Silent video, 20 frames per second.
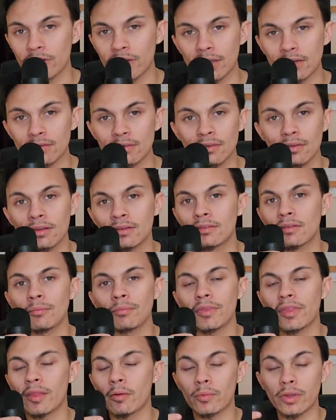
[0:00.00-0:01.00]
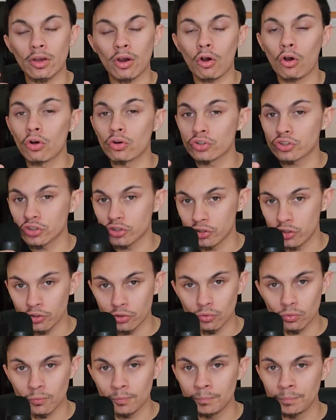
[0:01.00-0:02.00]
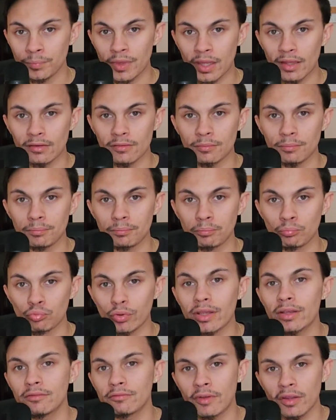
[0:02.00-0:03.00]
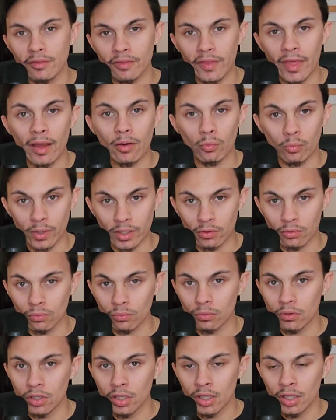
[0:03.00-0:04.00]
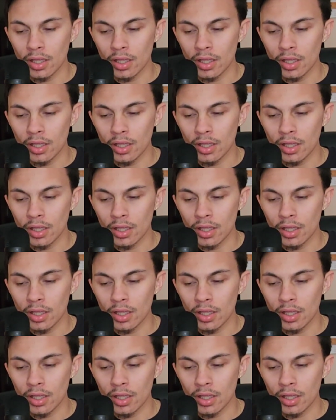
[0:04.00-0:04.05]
And it's something that we all should do, is reinvent that wheel.